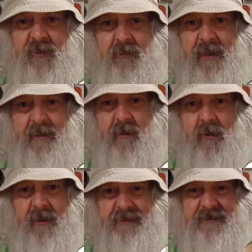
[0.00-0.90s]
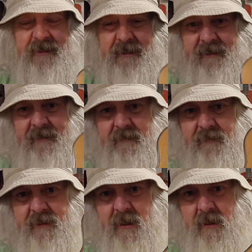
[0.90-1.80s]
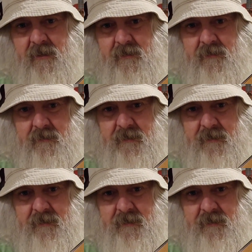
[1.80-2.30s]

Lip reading: You can't hardly see the color